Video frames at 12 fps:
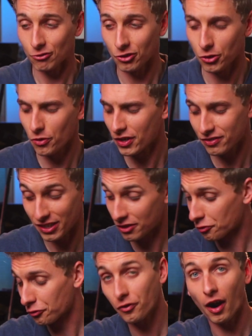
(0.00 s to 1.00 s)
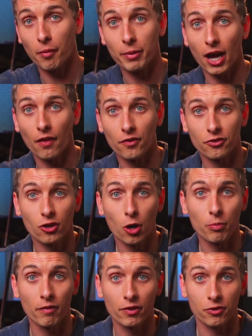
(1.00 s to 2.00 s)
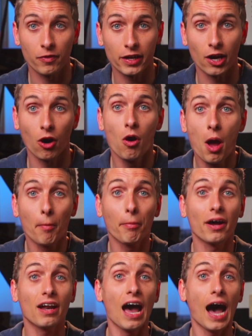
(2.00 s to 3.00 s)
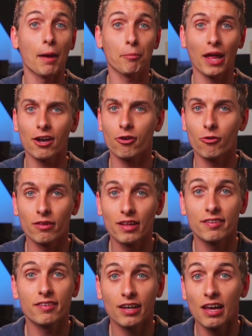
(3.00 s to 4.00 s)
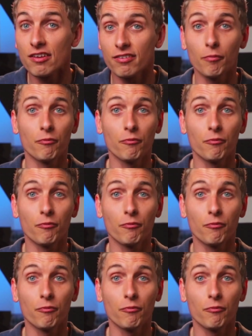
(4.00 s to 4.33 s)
to do this is far beyond the scope of this video, but I plan on releasing some